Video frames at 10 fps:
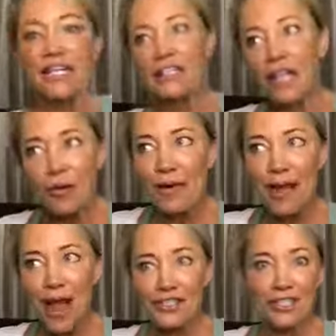It's like, oh my
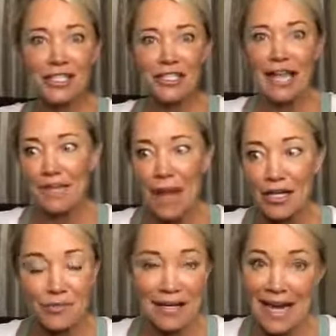gosh, this is like a
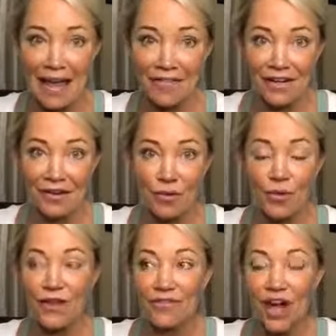match made in heaven.
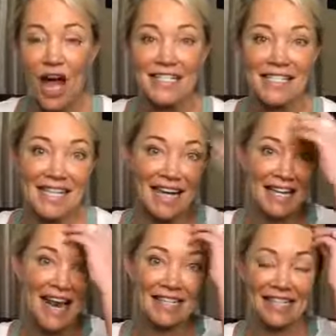We have got to stay
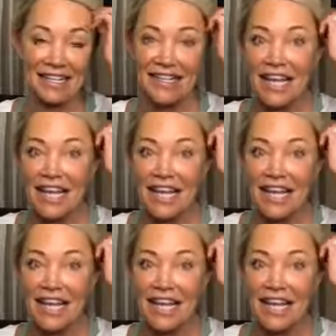connected.